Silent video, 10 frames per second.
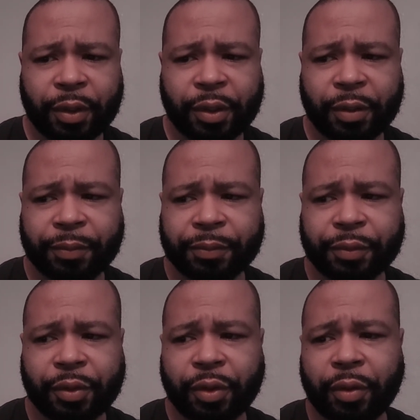Um,
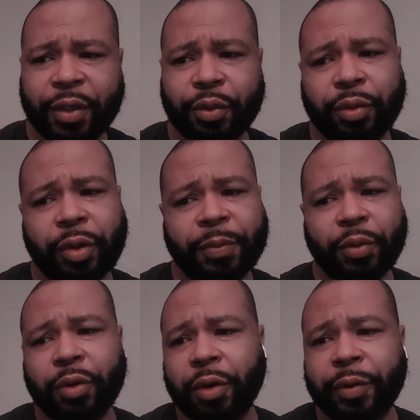you know, I do
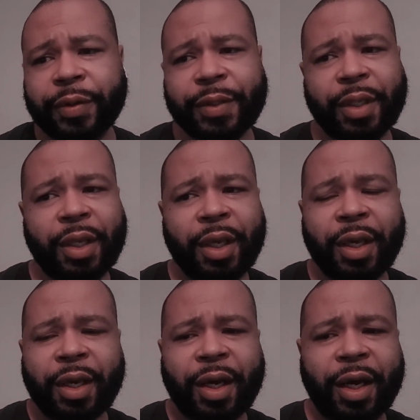cryptocurrency.
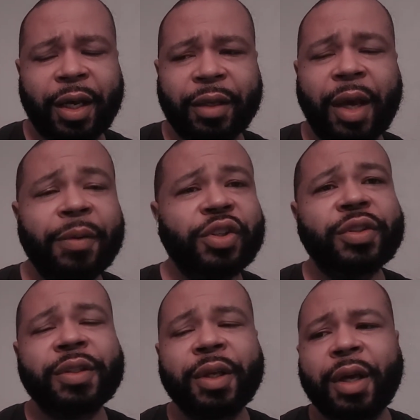I, I
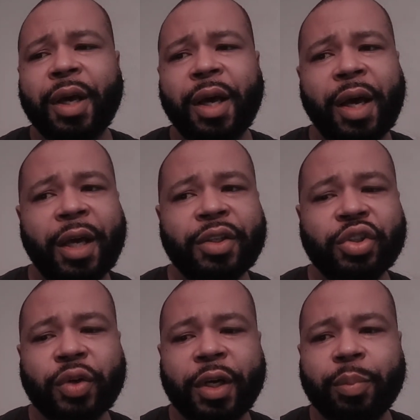just I
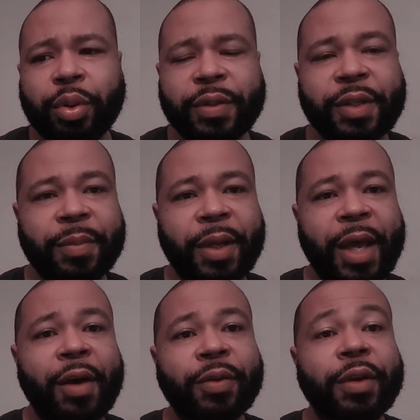just try to put something
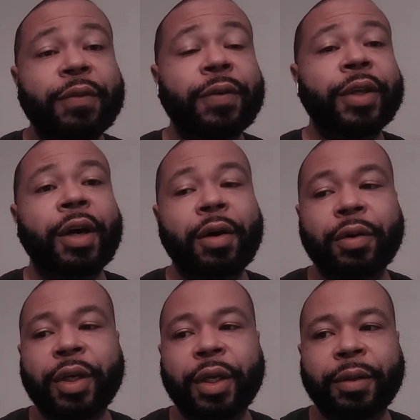out there for y'all
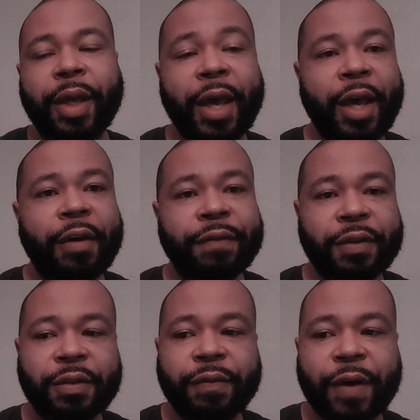can have
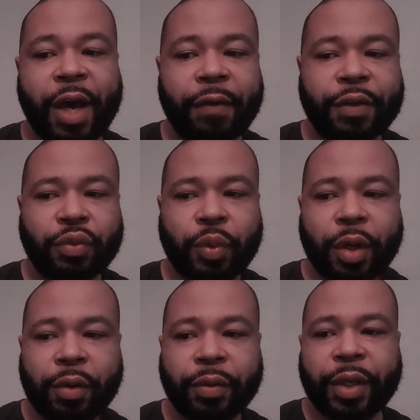and survive as
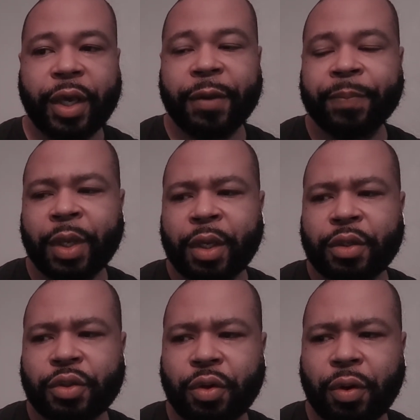well, okay?
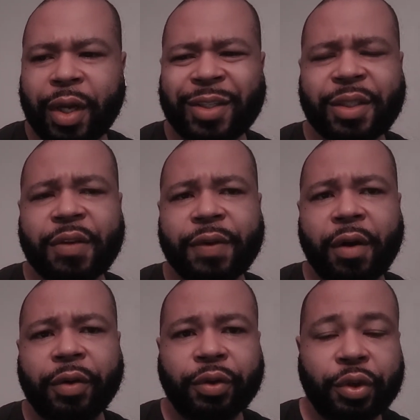So I just give
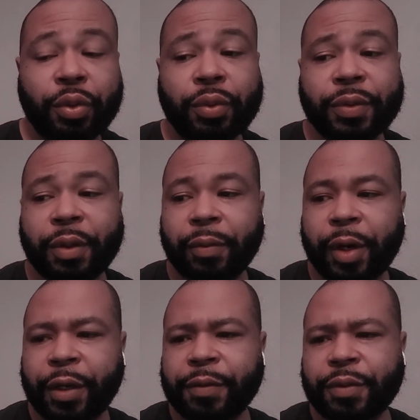y'all the news, all right?